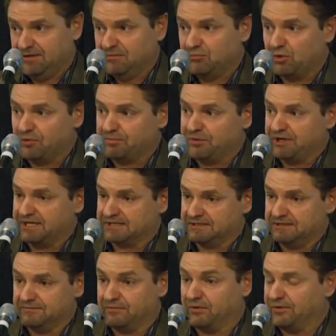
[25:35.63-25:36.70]
more
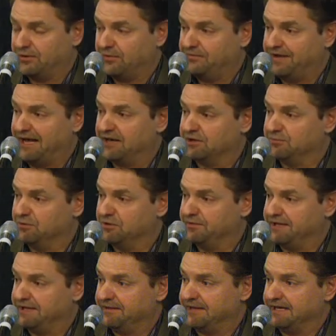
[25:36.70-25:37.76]
productive or valuable
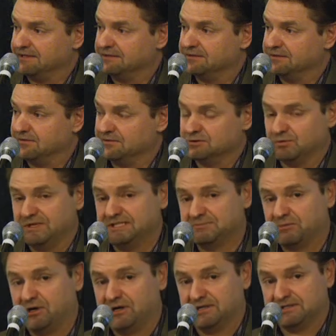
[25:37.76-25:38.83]
than those waste
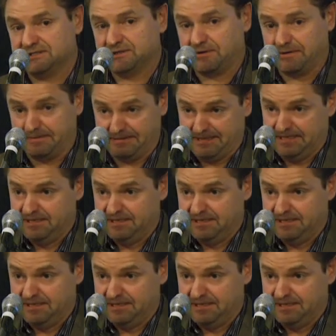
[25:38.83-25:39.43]
products are